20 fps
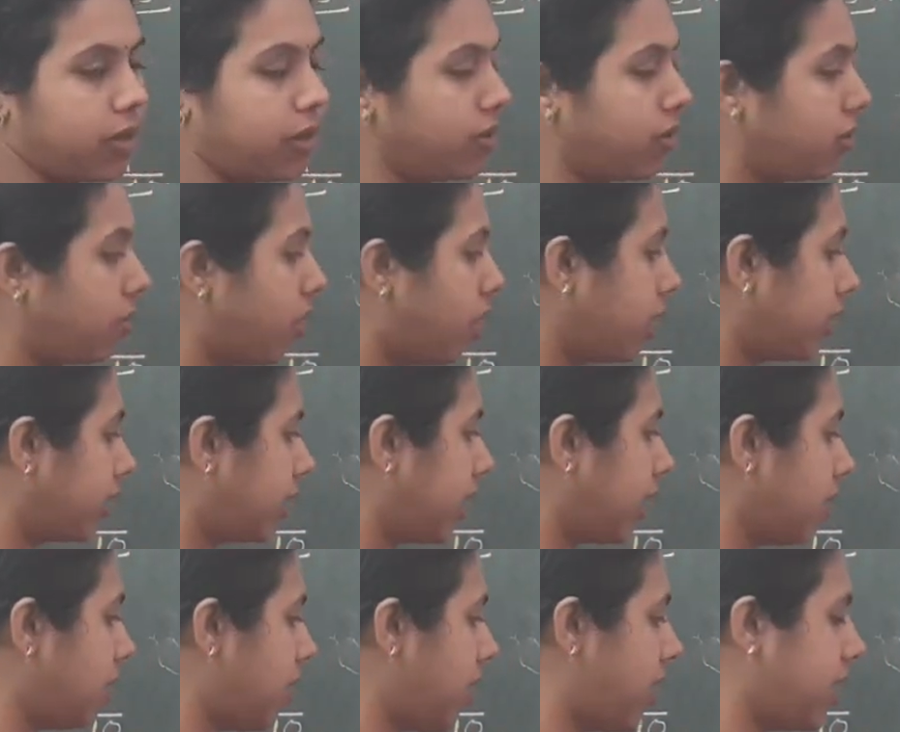We got the
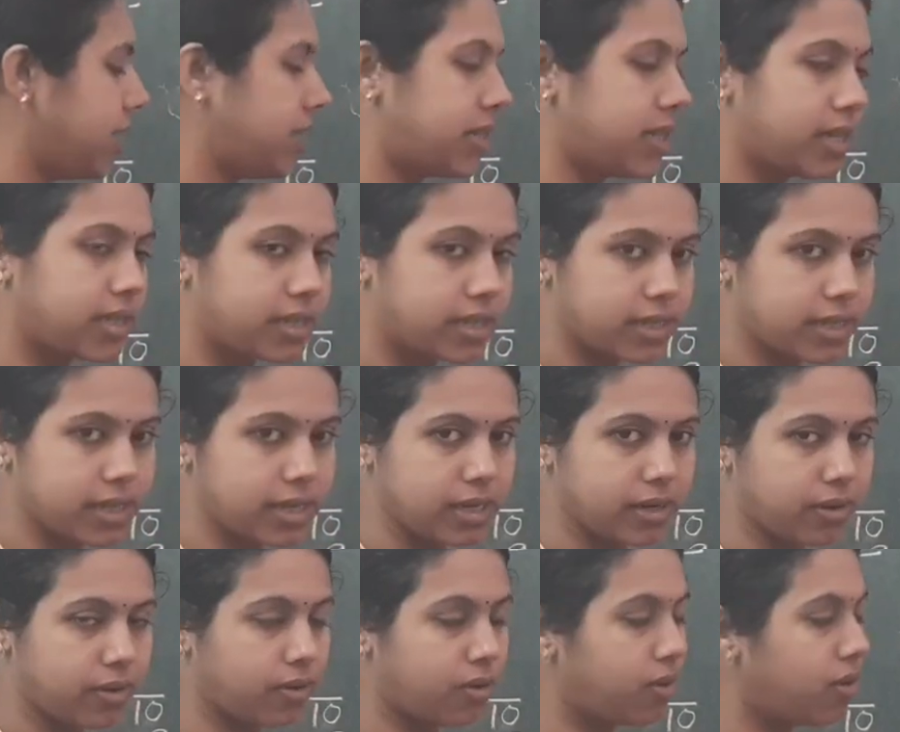remainder
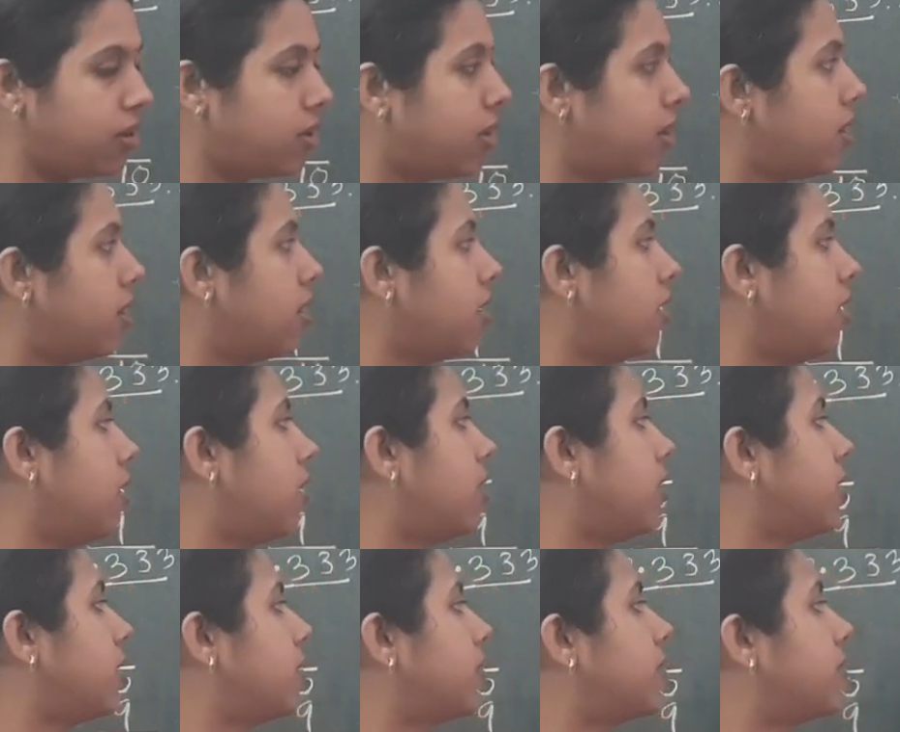0.
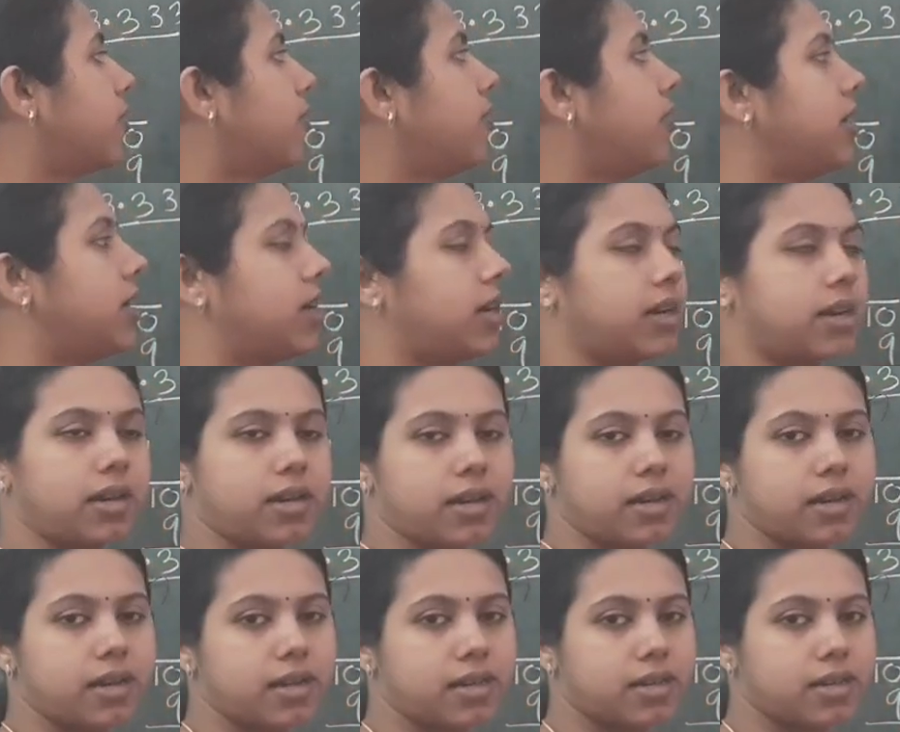So we
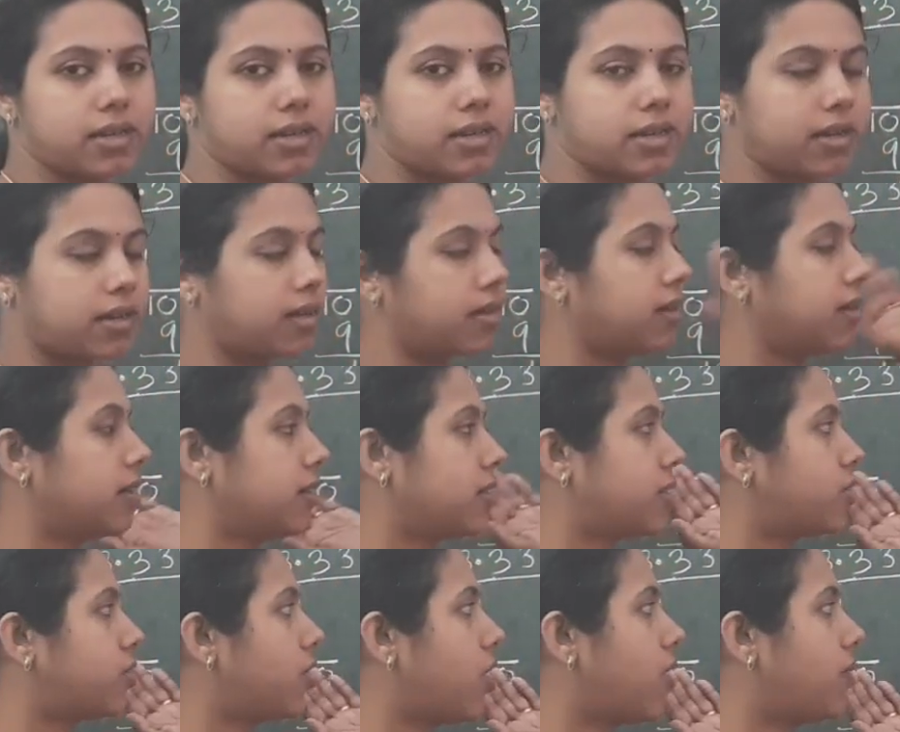
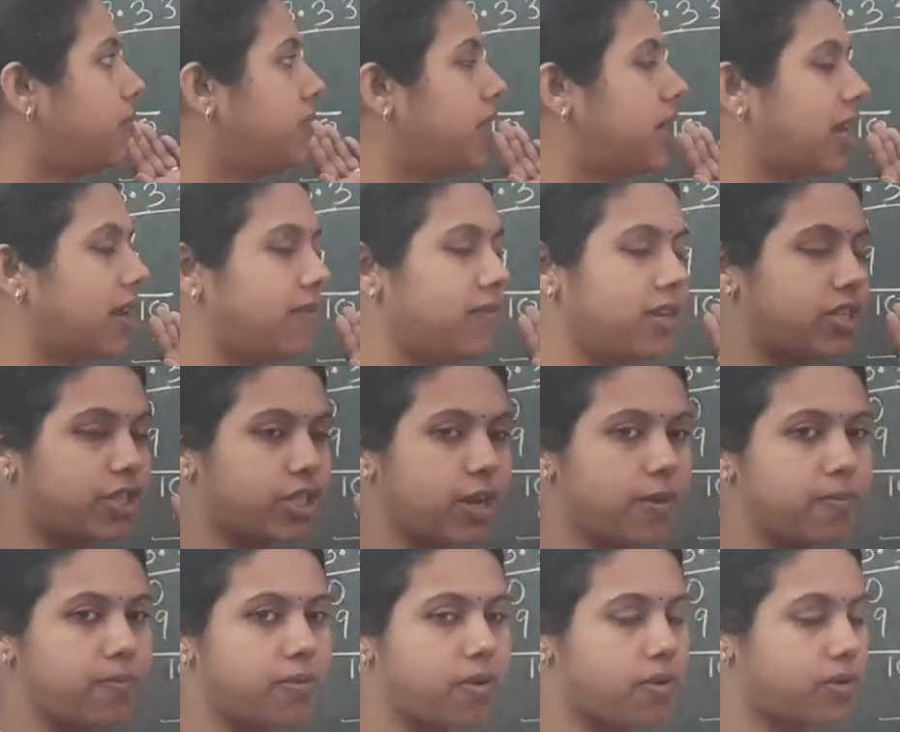stop the
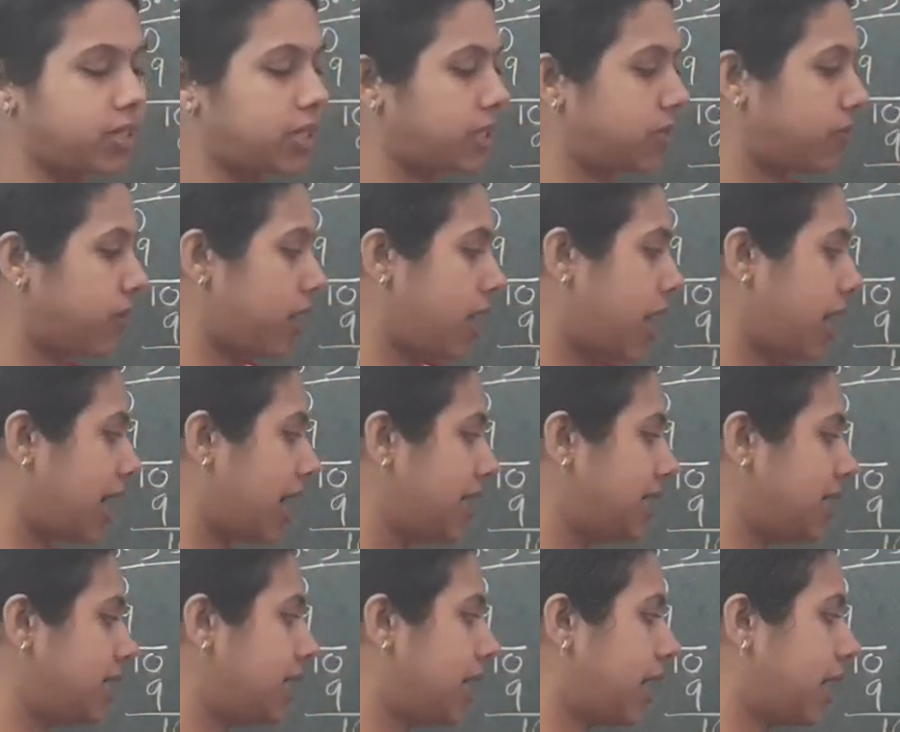division process. When you are
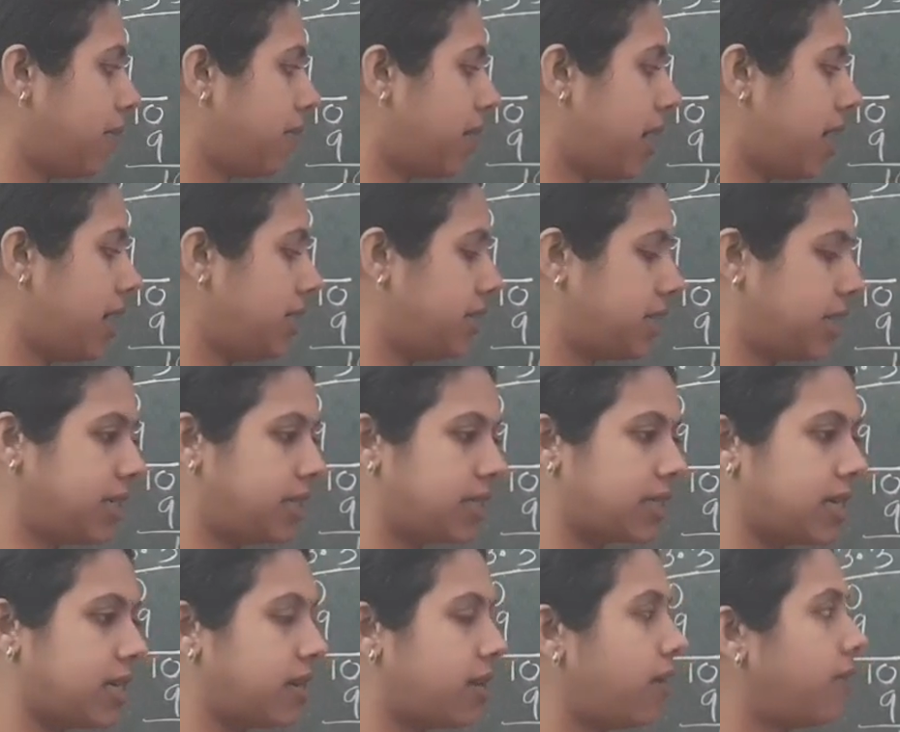getting the remainder
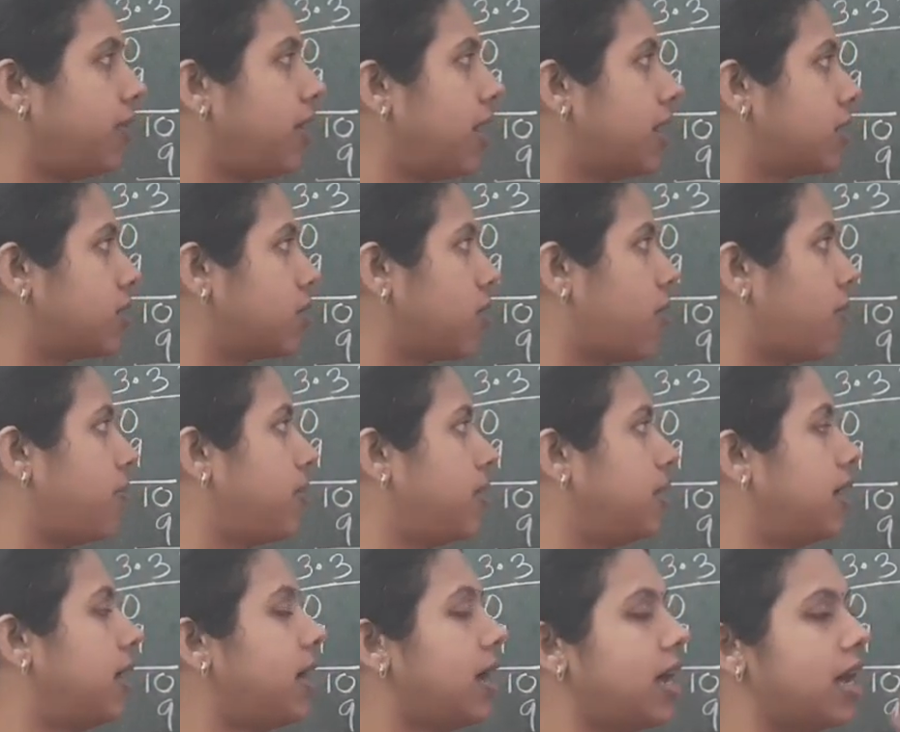0, we are
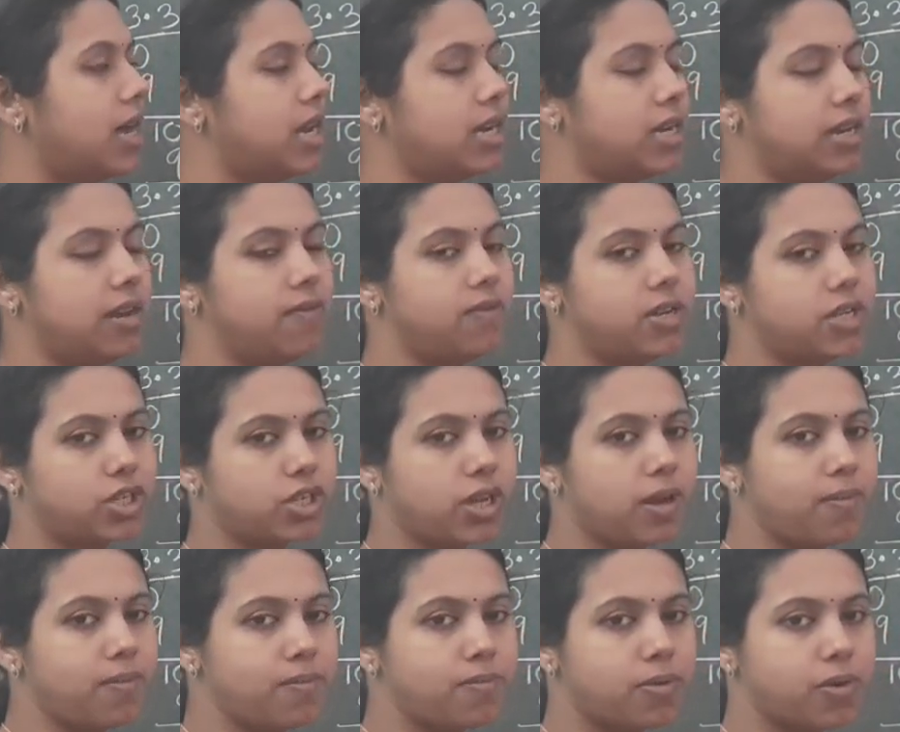stopping the
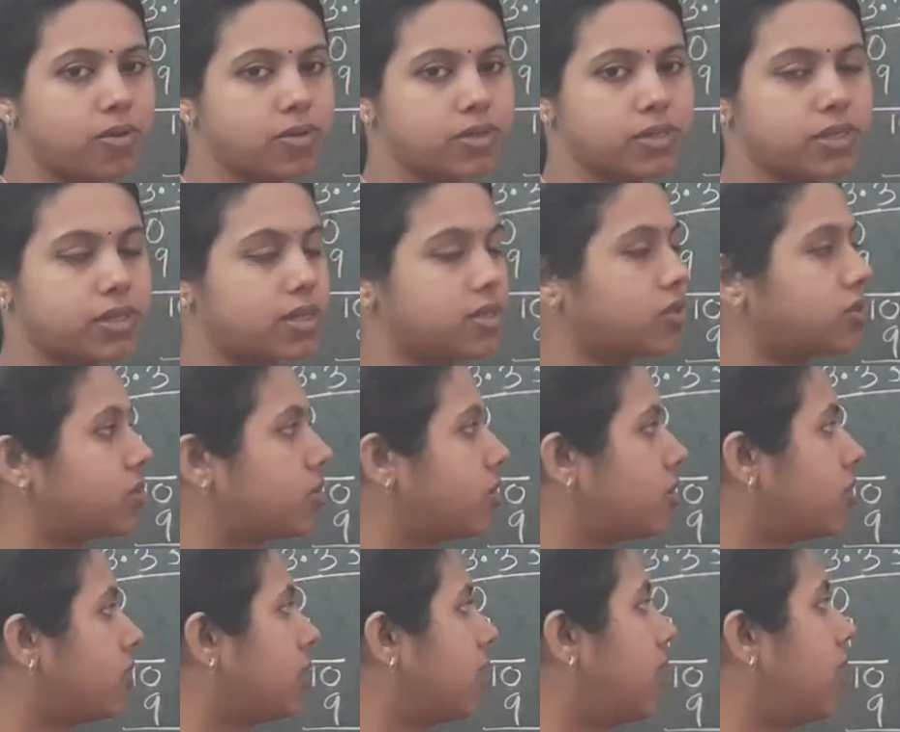division process.
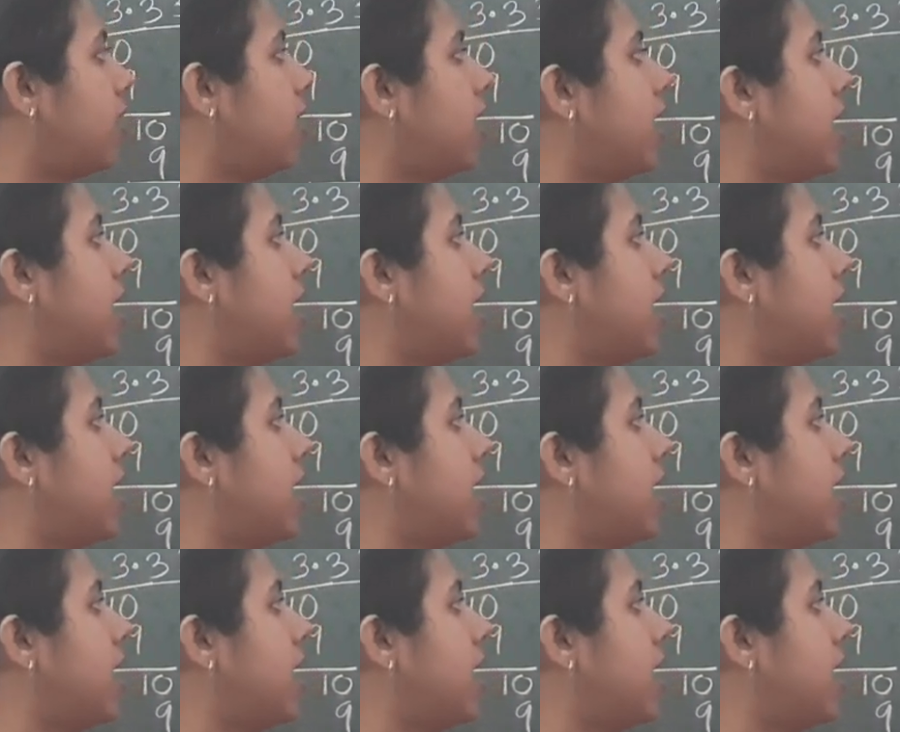So the